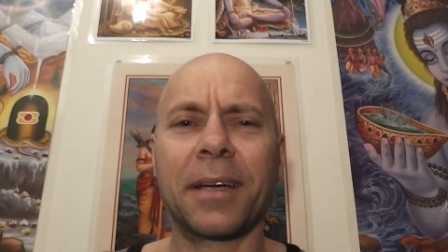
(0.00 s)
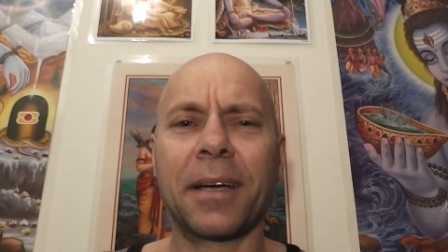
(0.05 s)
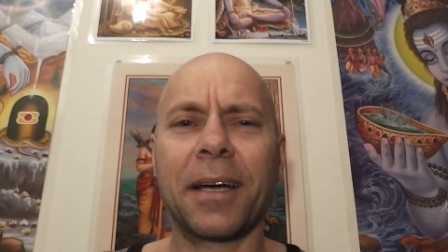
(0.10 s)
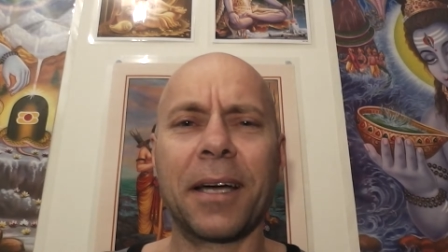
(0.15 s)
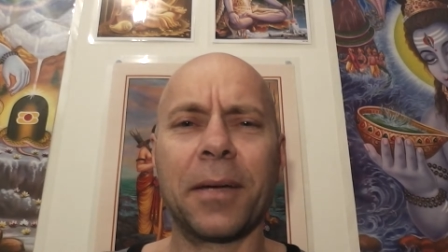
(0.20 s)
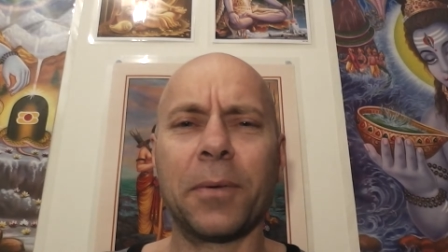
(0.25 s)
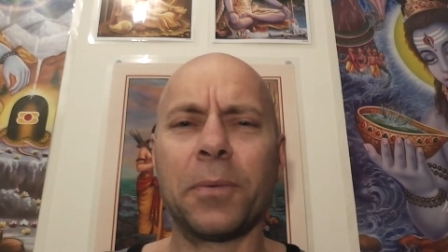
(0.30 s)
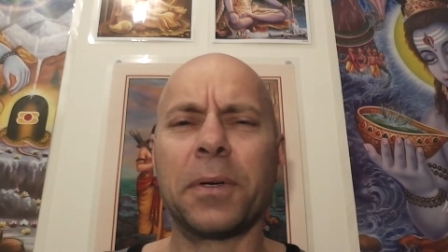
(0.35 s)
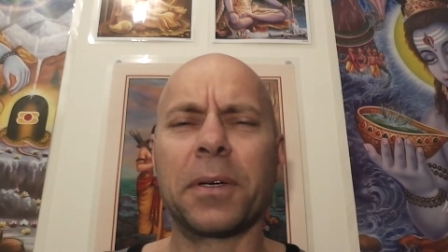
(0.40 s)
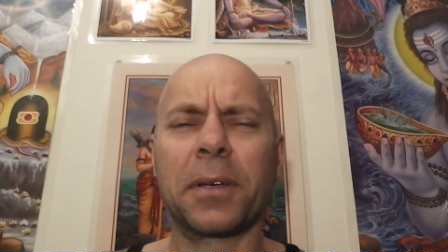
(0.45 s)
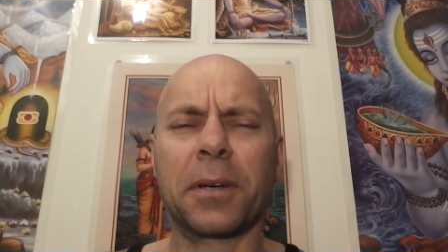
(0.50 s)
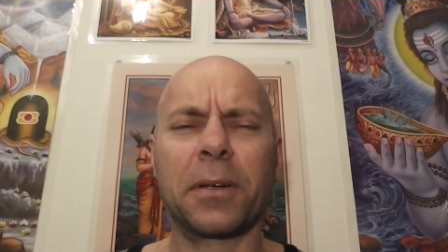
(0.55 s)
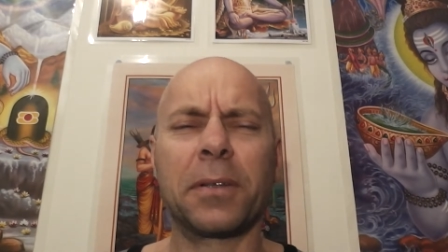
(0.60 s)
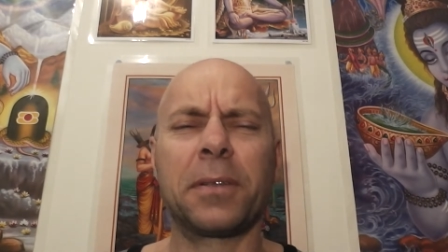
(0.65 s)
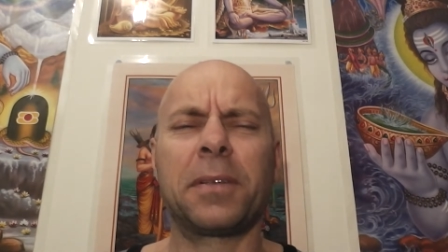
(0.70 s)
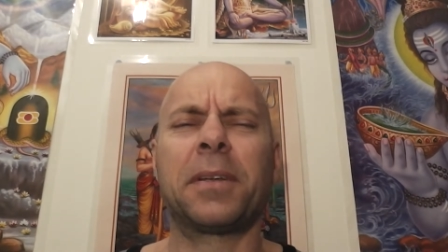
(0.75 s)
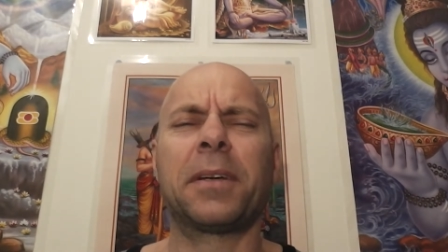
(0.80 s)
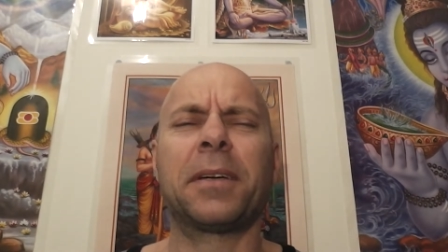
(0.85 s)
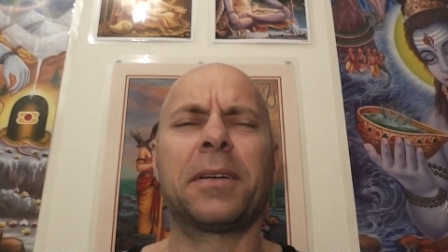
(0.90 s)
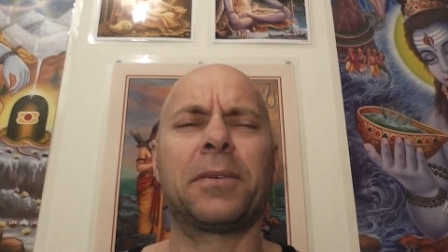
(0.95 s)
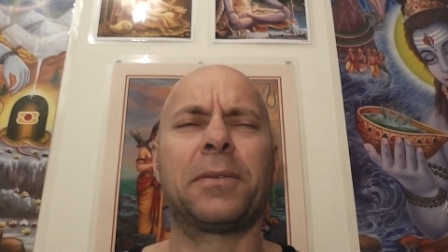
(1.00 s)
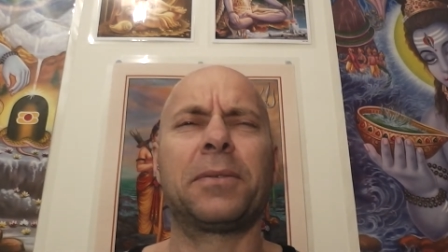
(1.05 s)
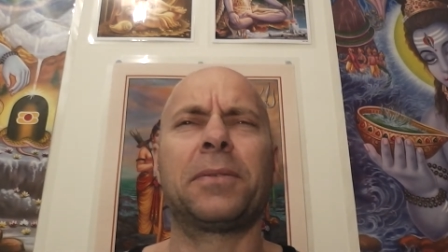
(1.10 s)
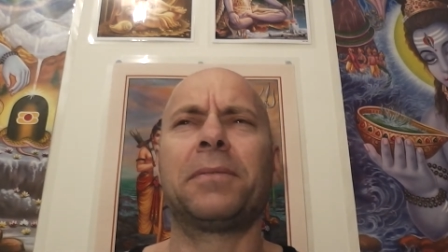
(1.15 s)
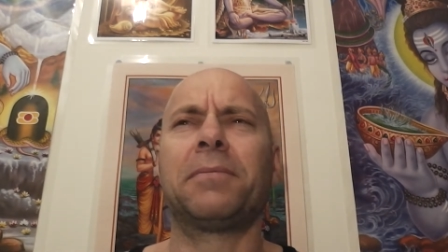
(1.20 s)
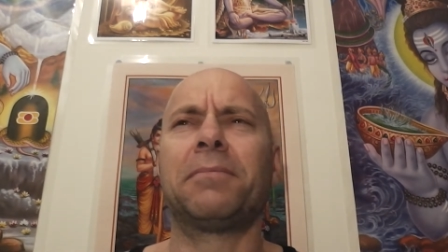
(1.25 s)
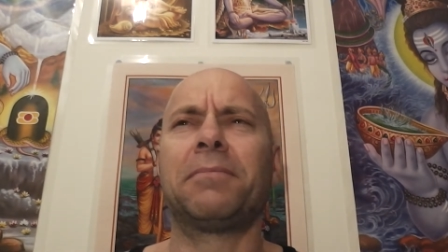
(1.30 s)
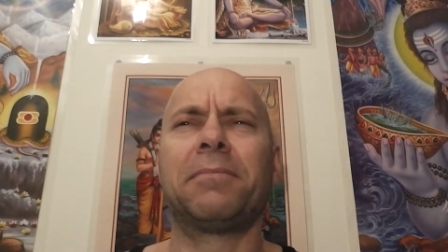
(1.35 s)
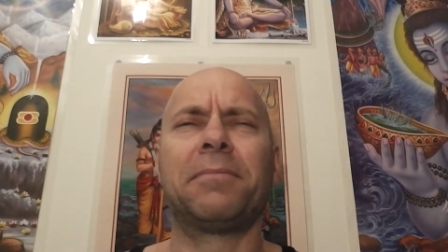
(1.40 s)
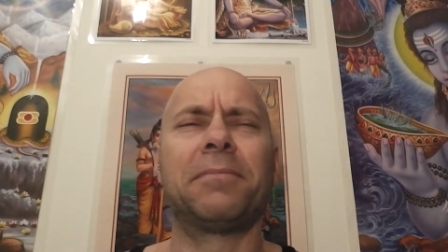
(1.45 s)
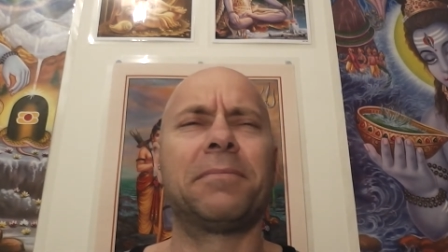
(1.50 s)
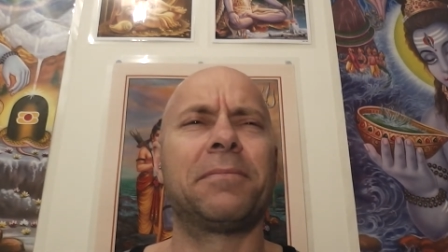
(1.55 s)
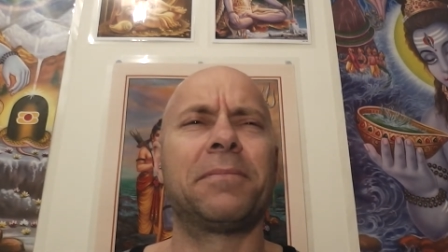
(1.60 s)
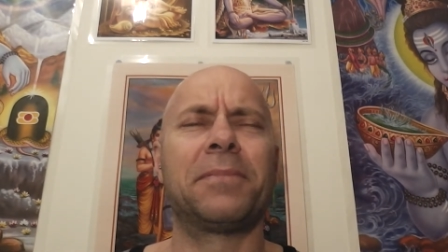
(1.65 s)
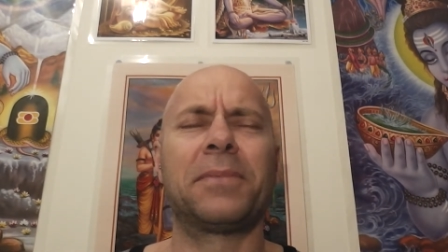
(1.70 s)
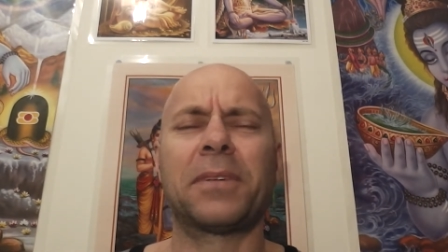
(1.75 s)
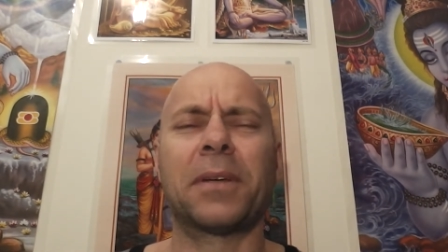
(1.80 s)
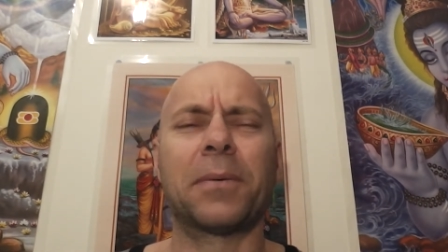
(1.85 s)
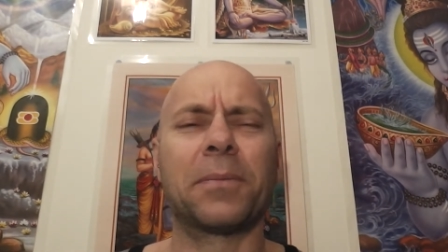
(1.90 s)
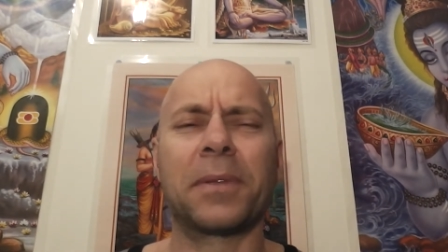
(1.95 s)
eight week holiday or
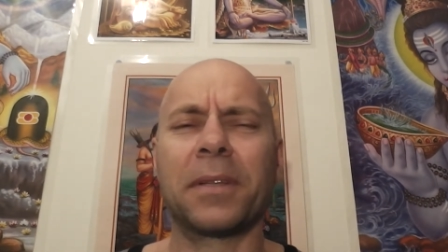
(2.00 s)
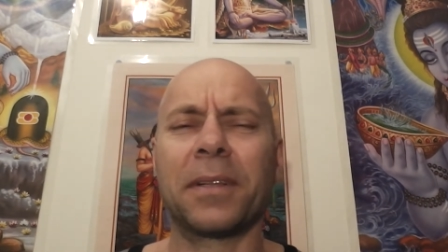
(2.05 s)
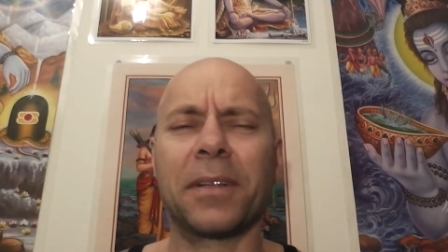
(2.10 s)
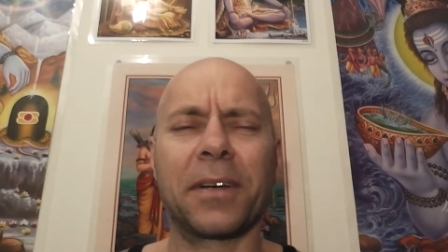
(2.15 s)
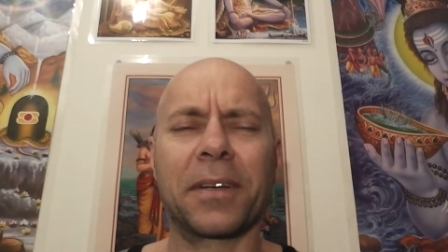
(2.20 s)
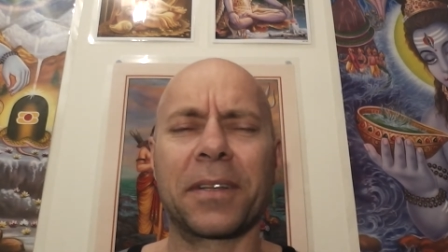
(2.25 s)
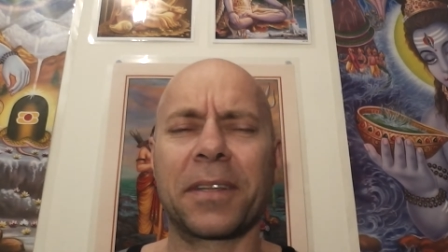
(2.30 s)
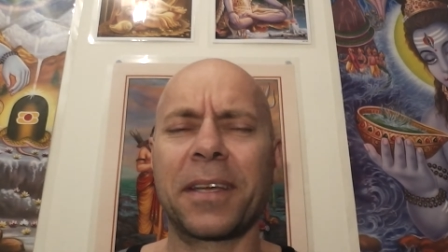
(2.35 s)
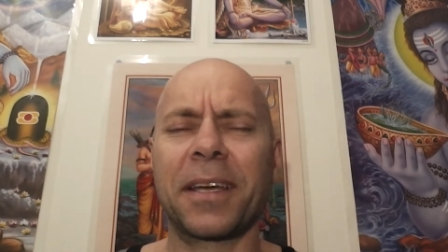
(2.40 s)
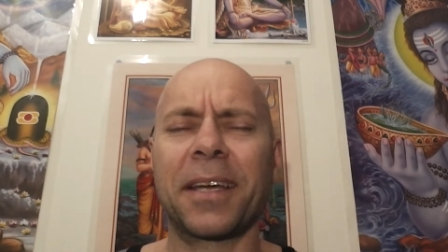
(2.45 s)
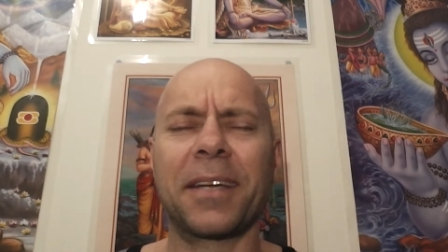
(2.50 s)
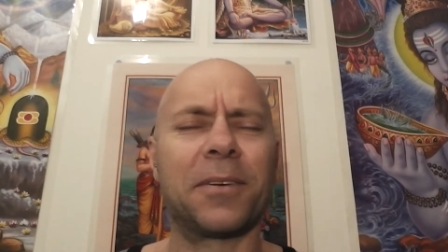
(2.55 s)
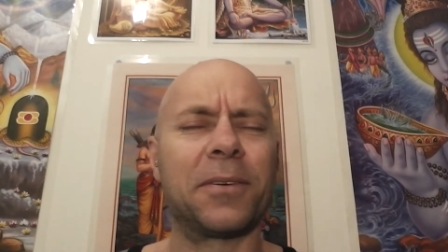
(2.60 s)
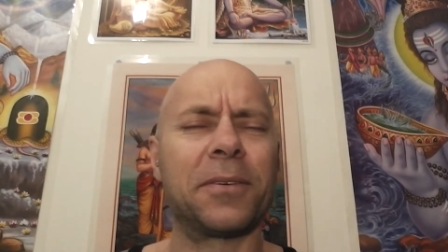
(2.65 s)
something like that.